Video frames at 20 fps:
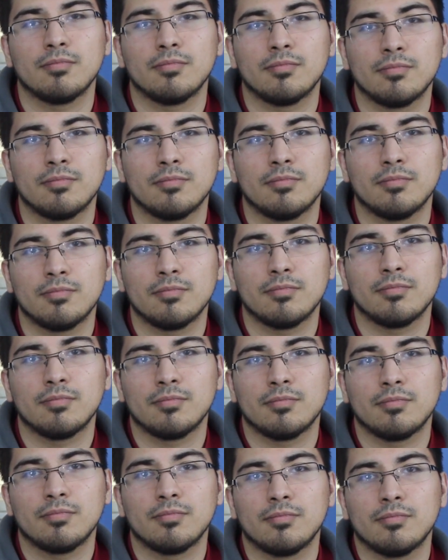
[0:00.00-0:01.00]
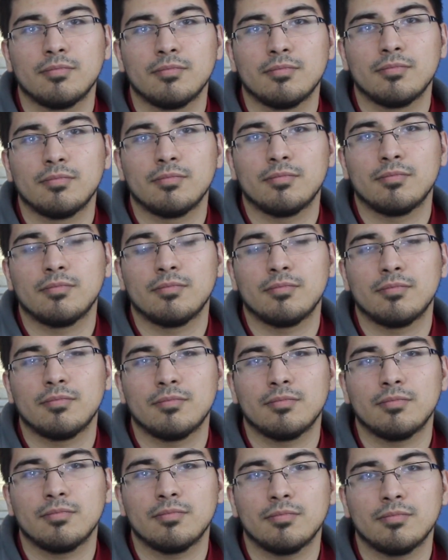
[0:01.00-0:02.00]

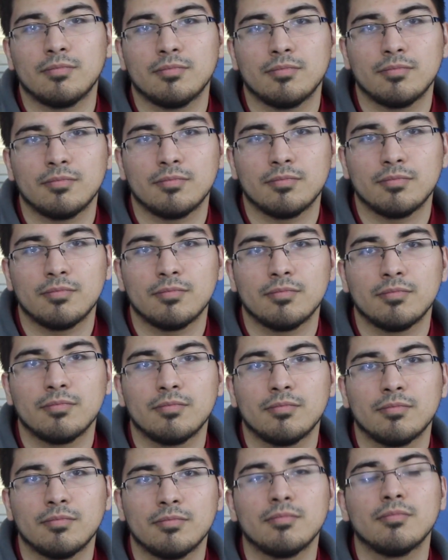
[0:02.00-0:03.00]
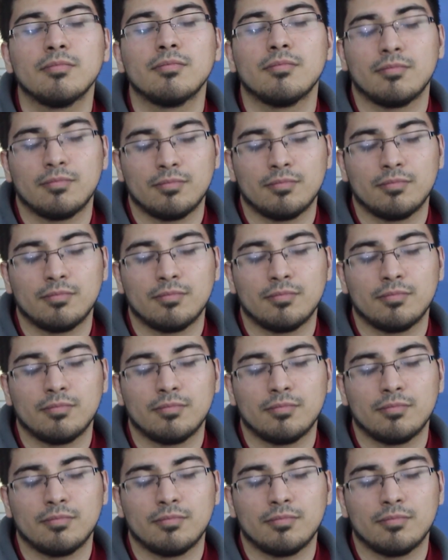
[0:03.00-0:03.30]
The person shown says nothing.